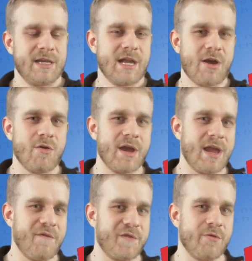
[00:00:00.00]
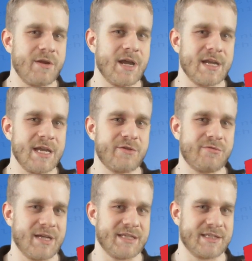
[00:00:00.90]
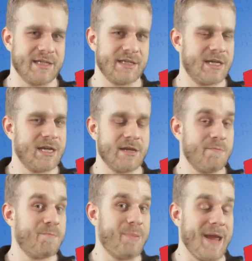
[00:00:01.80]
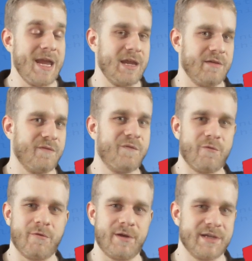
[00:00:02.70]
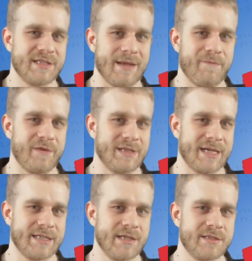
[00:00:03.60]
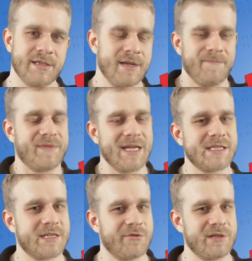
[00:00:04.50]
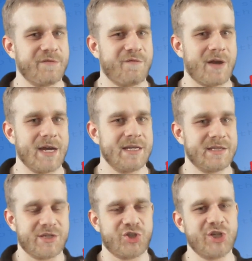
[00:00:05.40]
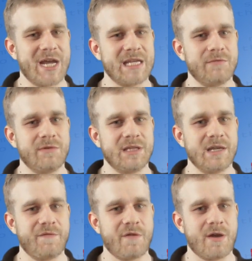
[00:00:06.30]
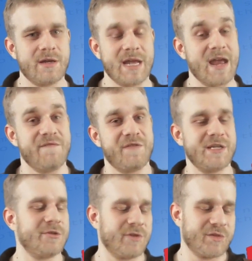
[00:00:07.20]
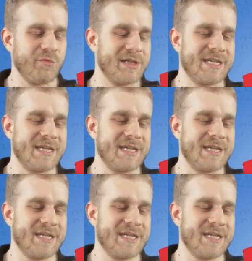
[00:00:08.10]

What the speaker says: Now, if you're not interested in paying for something like this, that's totally fine. This channel will live on and videos will